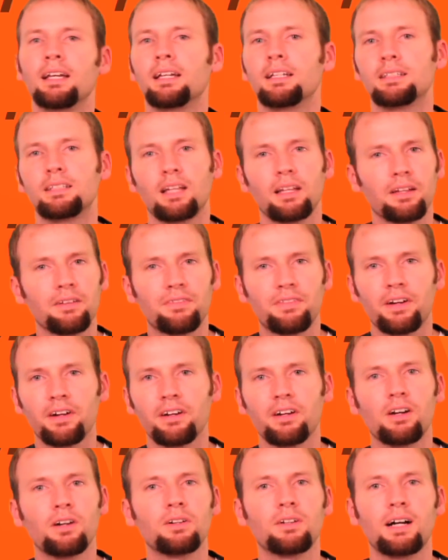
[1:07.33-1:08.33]
And
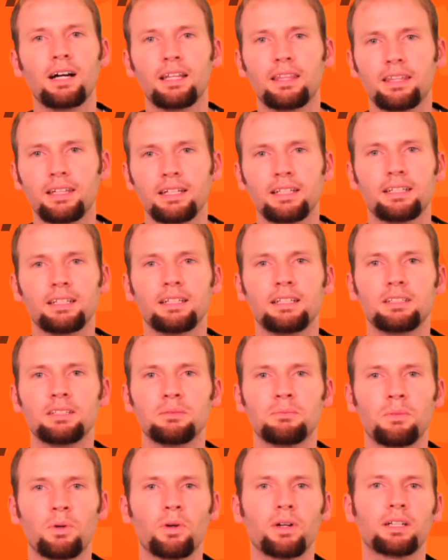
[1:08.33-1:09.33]
Taliaferro, I think, is
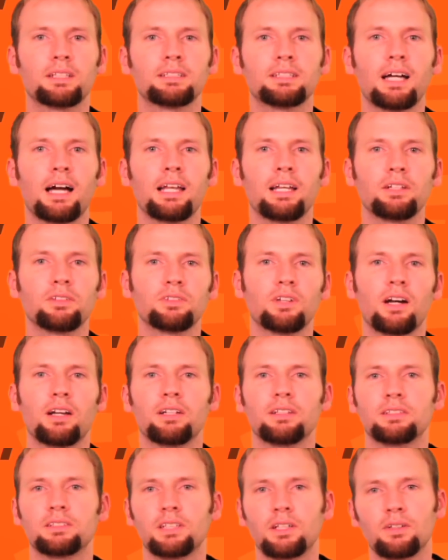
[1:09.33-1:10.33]
a more exciting
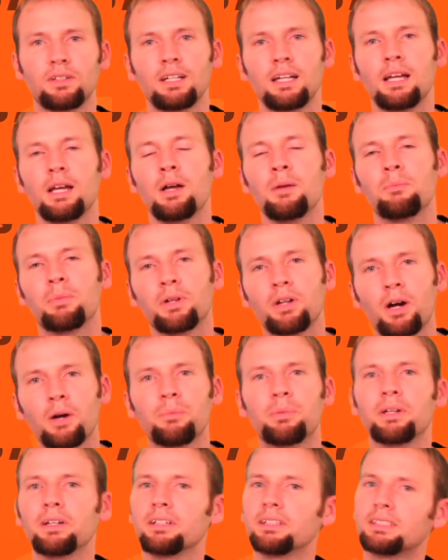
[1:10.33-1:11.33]
runner. So
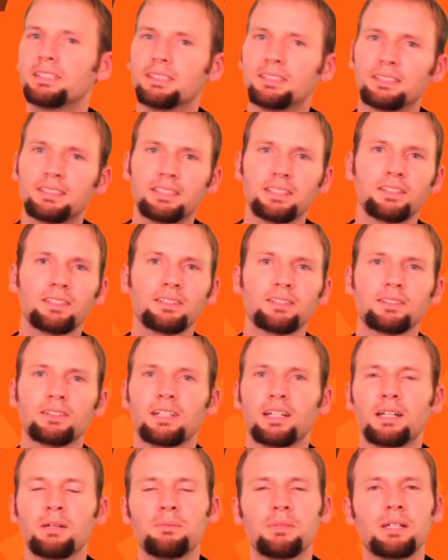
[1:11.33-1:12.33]
Bernard Pierce is still
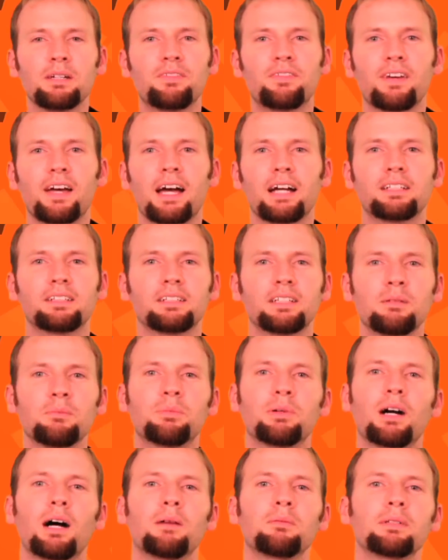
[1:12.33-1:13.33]
going to be factored in
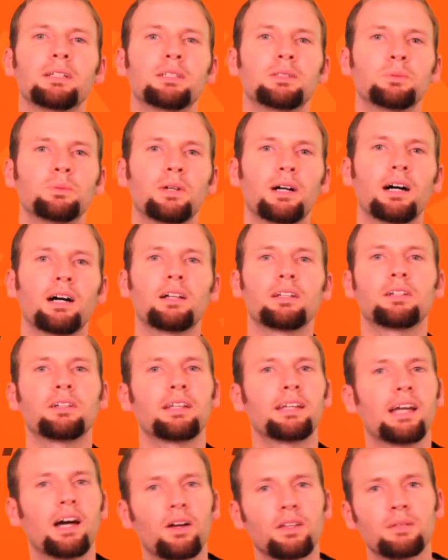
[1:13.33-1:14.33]
probably as well. You know,
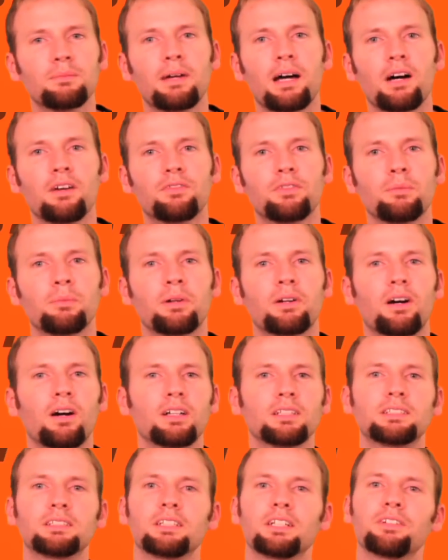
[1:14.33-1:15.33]
they held him out for
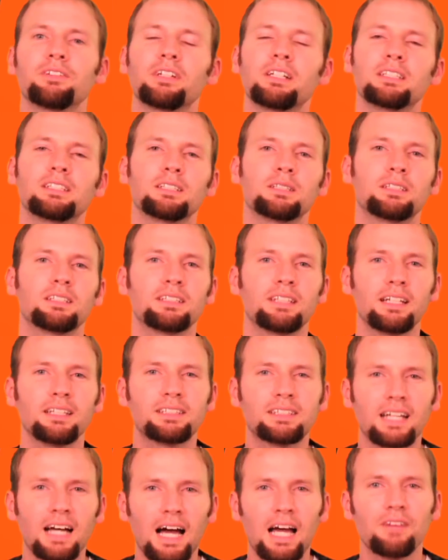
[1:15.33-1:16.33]
precautionary reasons.
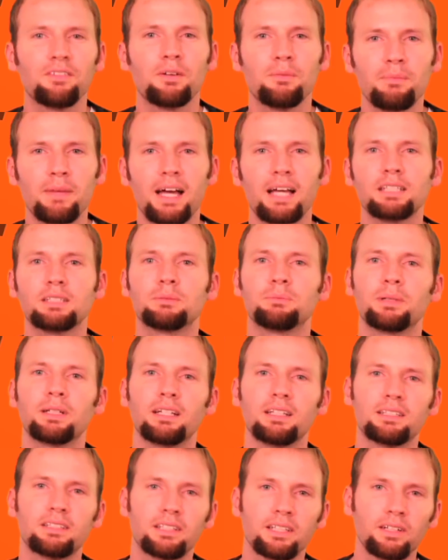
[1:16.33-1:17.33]
It's kind of a mess, but
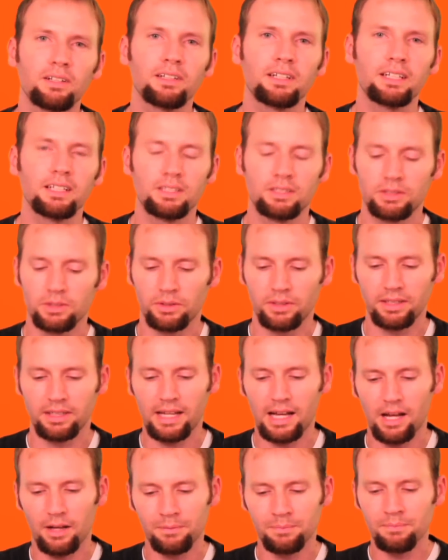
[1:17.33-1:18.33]
until it gets sorted
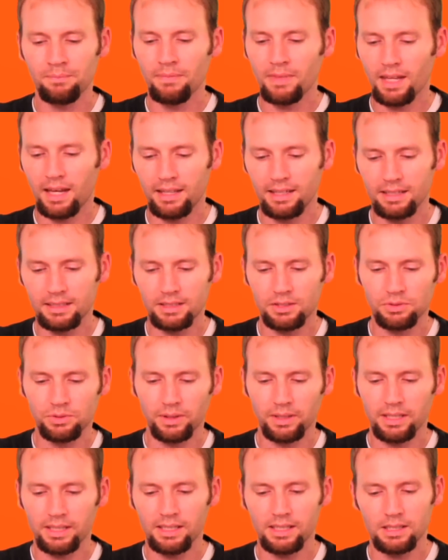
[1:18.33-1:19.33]
out, I think this
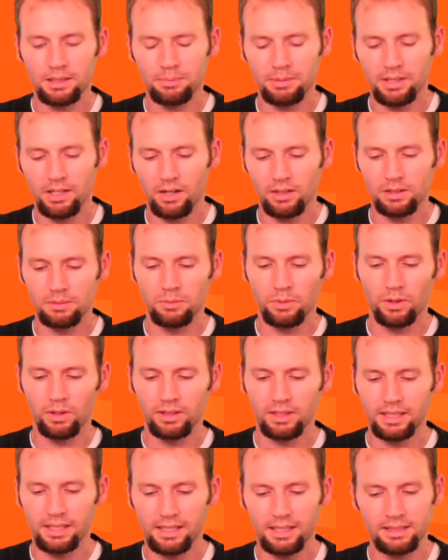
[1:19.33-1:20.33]
rookie needs to be on in more
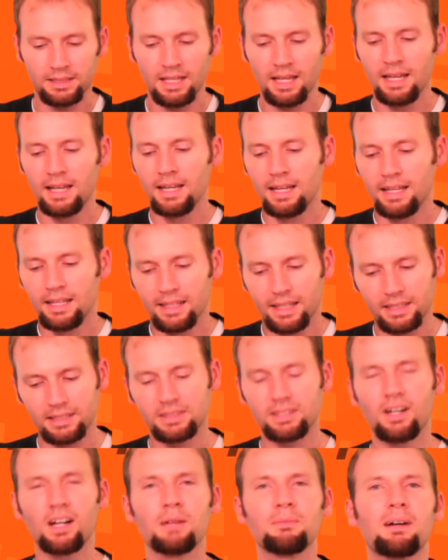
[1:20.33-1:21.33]
leagues.
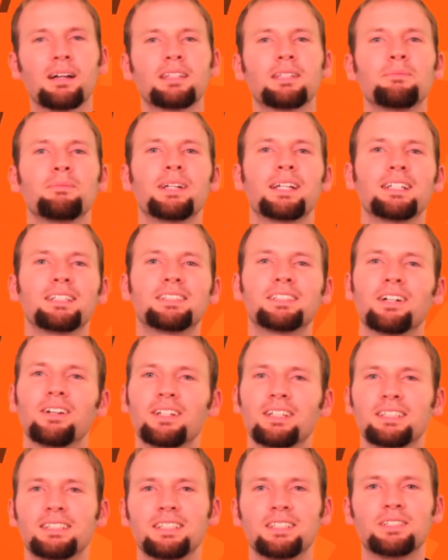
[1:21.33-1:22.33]
Let's talk about the
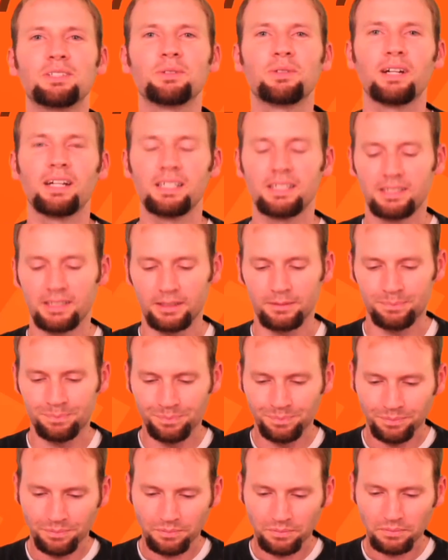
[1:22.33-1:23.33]
Minnesota situation.
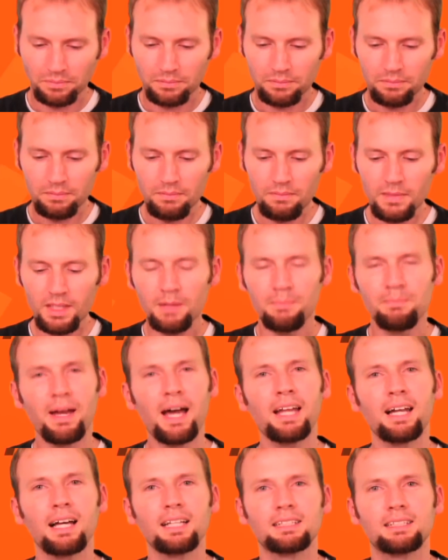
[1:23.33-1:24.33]

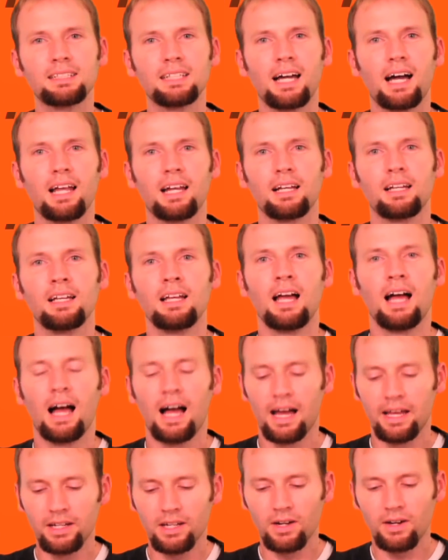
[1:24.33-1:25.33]
Matt Asiata.
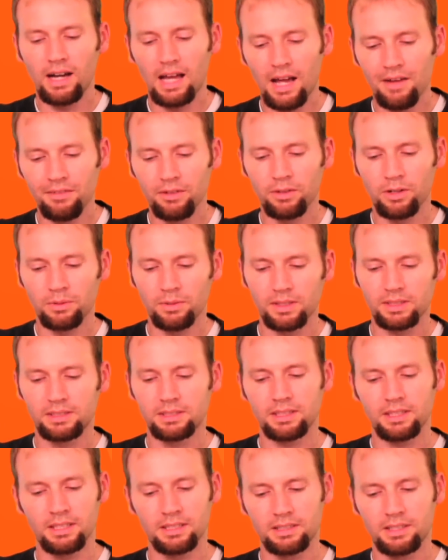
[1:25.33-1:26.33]
I know everyone
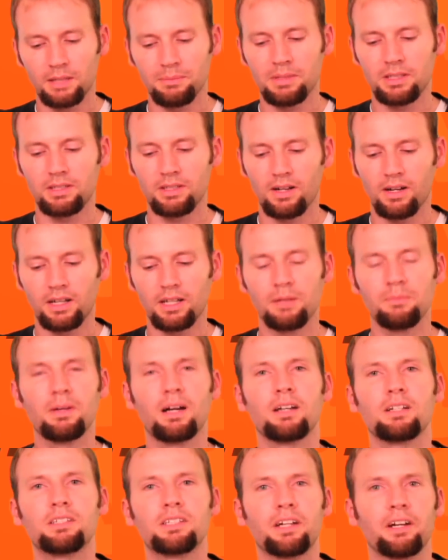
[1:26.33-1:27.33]
wants, is going to be talking
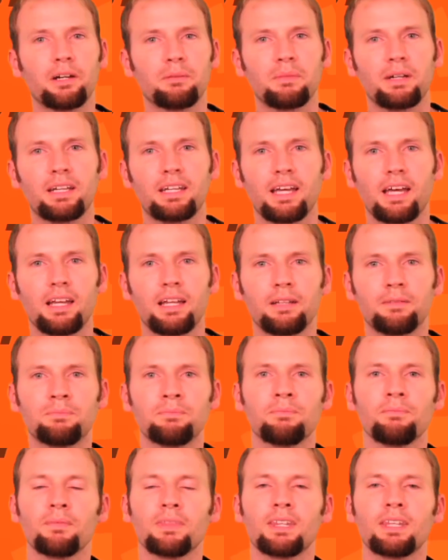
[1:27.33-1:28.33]
about Jerick McKinnon,
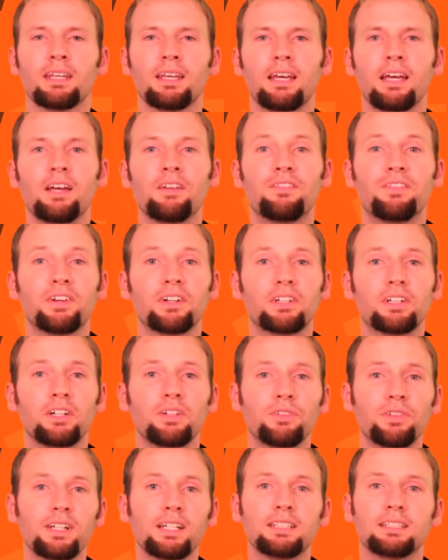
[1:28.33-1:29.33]
and for
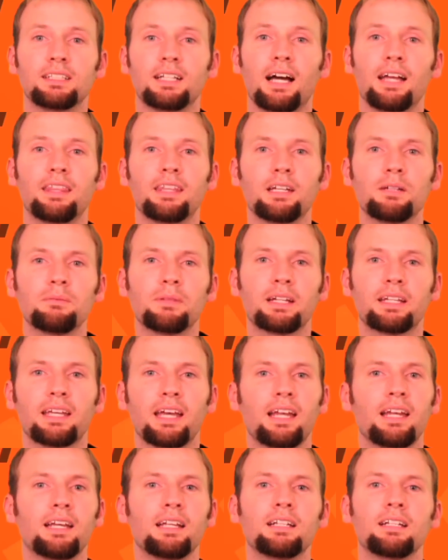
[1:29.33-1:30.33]
good reason. I think
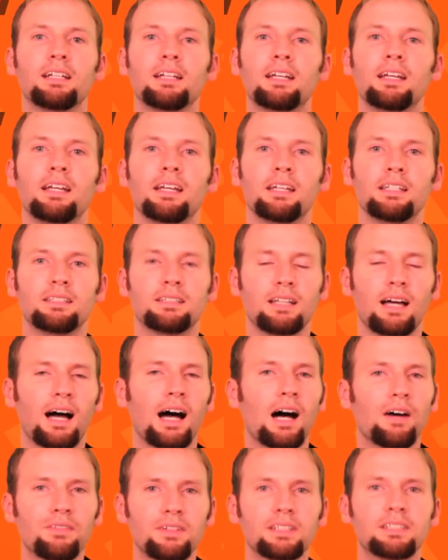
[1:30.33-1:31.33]
McKinnon is
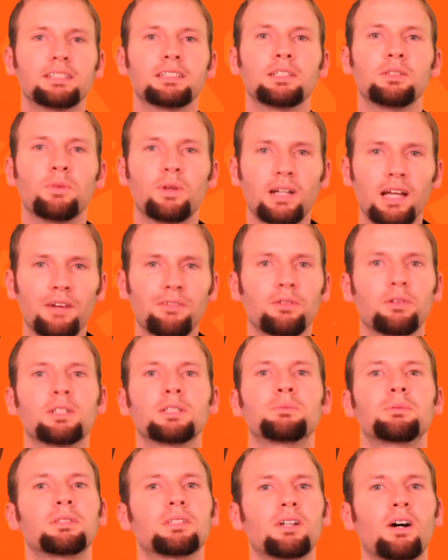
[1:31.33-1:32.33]
obviously what
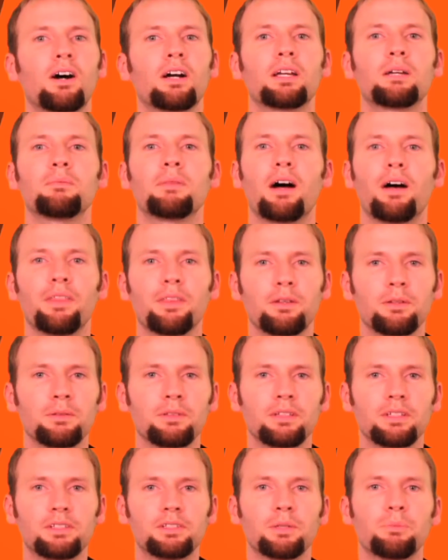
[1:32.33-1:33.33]
everyone's been talking about, the,
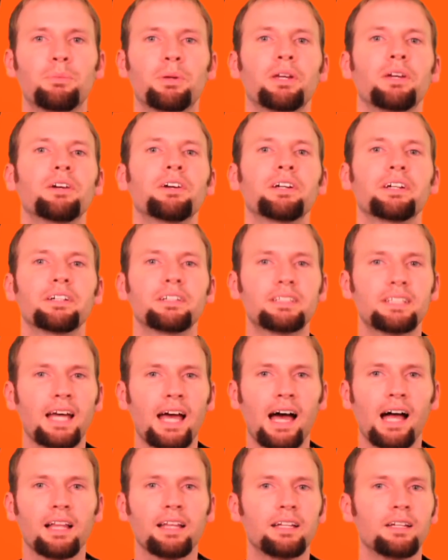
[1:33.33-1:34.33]
the superior
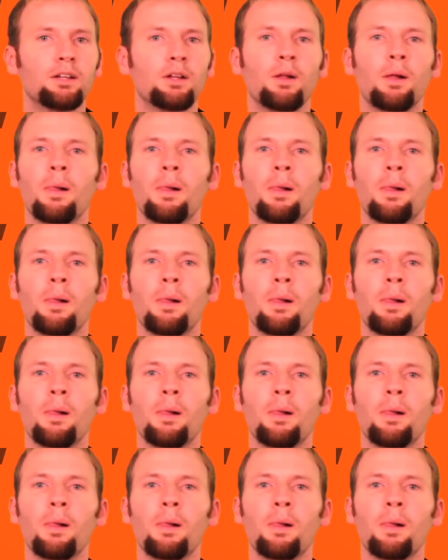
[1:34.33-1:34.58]
talent.